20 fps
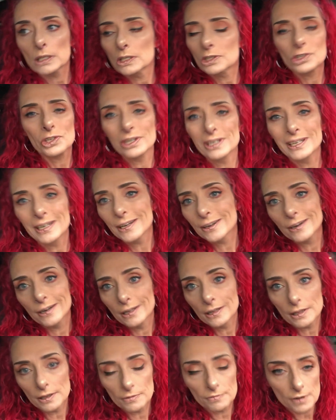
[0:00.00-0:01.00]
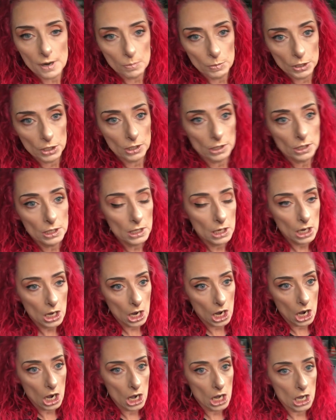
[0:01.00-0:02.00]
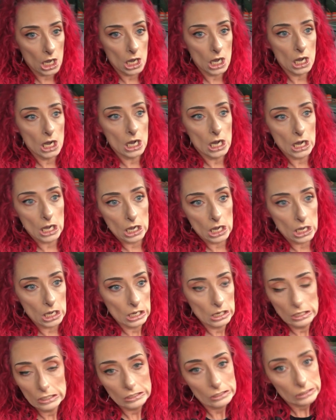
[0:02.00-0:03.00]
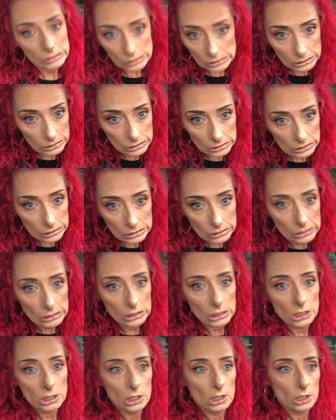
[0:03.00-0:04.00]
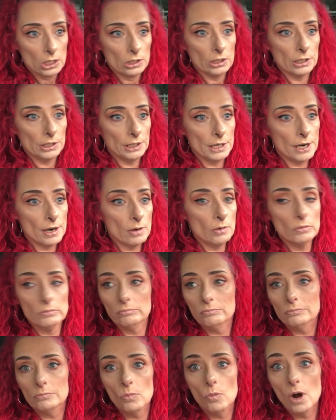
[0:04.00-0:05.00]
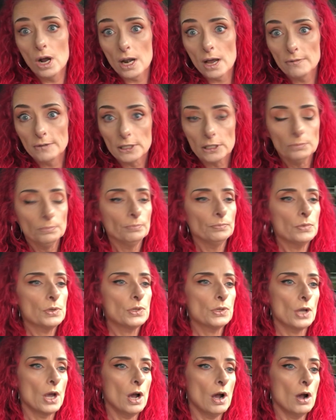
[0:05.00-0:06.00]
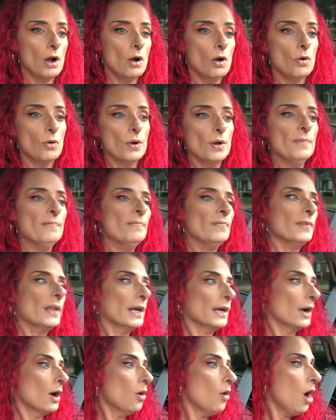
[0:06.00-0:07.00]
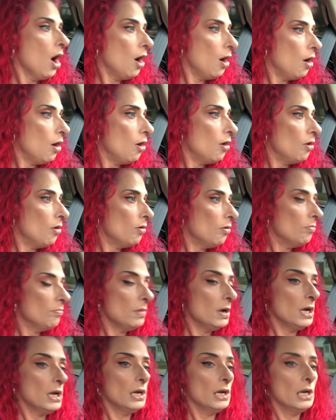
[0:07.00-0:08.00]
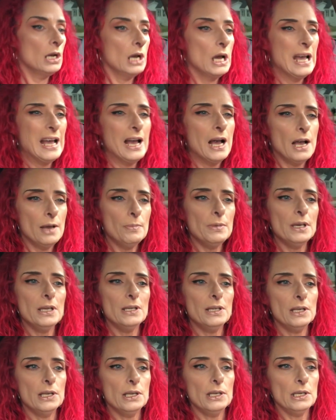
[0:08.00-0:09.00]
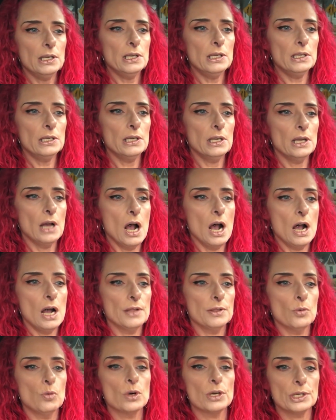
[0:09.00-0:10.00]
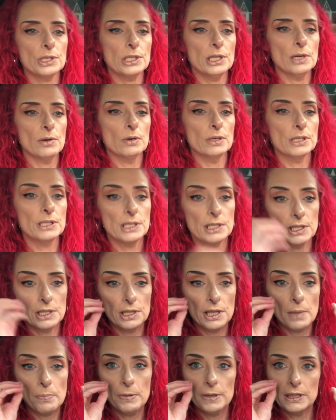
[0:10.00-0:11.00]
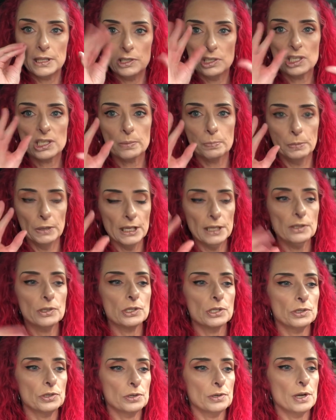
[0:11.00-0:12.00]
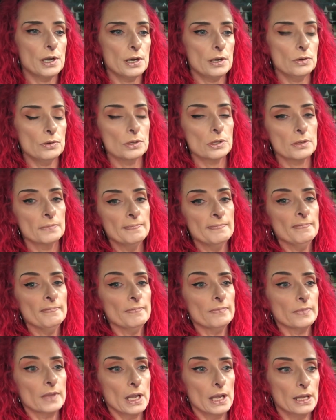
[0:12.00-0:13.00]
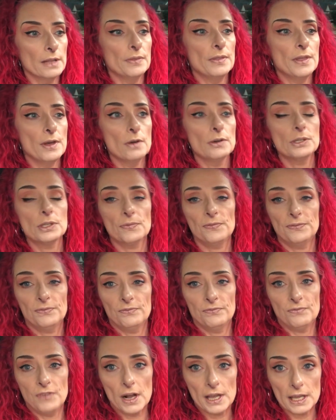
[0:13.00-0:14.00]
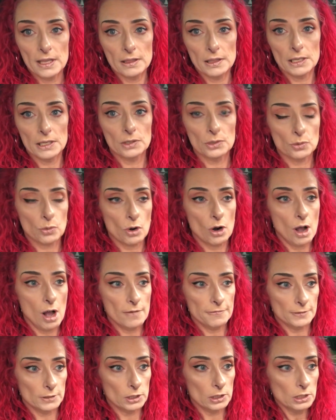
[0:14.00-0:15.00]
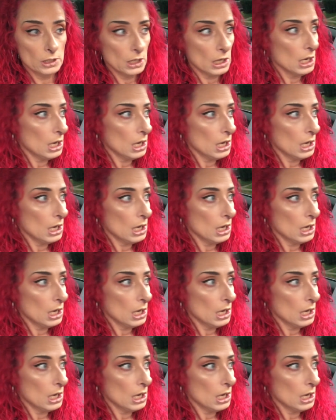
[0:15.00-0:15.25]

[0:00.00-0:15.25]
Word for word: she didn't hear anything from her, uh, you know, whatever. So I go home. I mean, it, uh, the worst thing was they put these splints in your nose and those fucking things were awful.